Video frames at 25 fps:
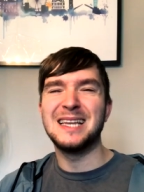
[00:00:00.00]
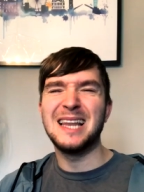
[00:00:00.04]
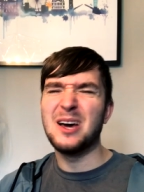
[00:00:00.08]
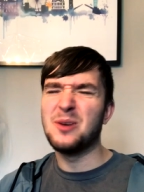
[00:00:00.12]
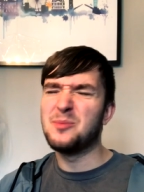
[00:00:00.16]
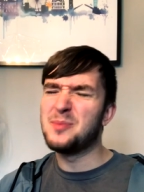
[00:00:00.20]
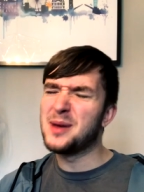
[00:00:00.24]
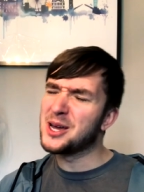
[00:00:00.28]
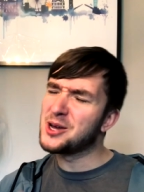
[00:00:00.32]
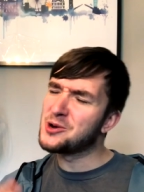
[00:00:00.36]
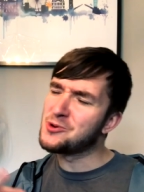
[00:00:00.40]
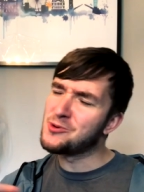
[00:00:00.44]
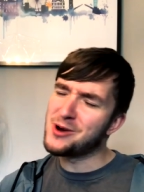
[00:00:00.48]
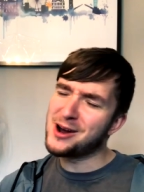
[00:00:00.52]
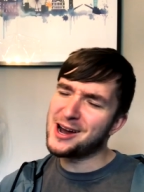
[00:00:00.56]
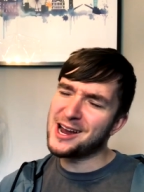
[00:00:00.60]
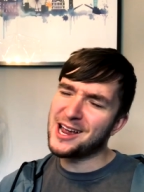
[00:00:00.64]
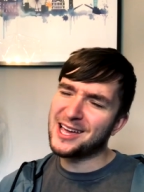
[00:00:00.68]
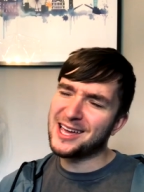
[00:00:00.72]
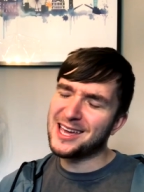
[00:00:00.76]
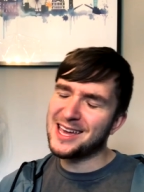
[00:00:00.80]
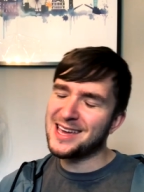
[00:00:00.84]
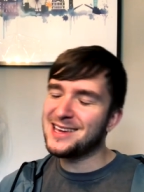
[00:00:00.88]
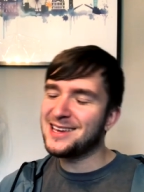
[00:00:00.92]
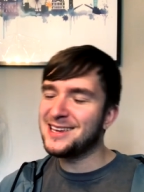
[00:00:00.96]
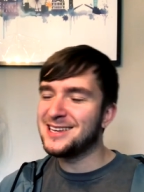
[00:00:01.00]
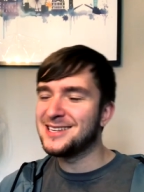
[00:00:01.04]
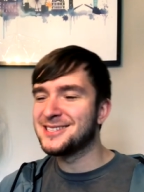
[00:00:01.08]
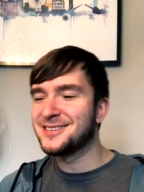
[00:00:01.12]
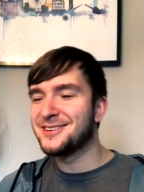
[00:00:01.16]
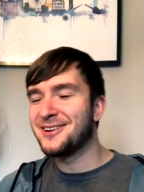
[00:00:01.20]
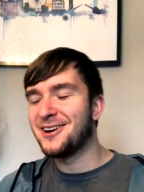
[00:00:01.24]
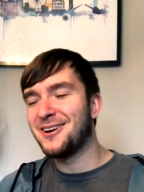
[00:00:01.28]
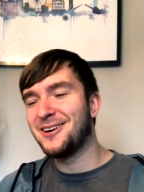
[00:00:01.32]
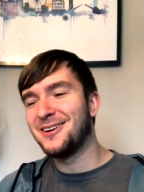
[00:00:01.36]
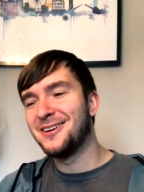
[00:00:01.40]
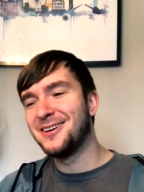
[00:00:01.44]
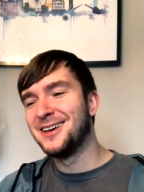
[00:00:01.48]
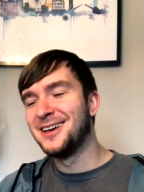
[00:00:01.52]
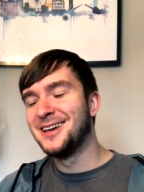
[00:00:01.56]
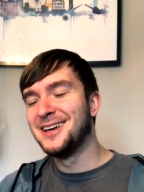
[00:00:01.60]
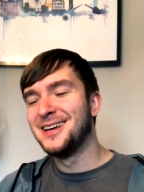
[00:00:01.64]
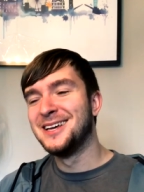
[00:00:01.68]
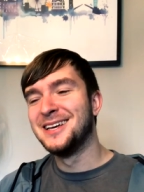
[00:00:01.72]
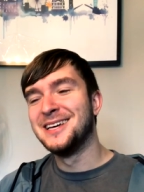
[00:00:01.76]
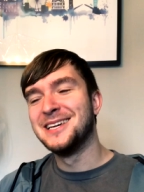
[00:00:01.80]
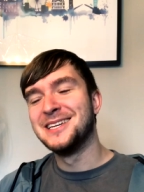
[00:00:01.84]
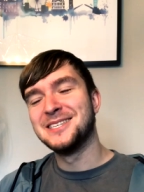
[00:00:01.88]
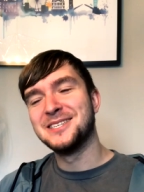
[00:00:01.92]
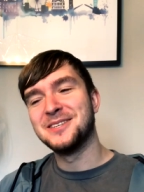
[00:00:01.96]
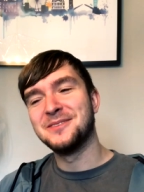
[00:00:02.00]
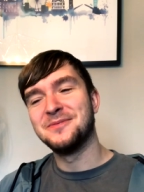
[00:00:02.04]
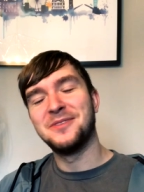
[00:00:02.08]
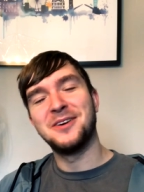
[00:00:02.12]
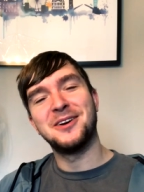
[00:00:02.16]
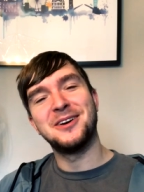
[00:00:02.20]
a little bit quirky, he's got some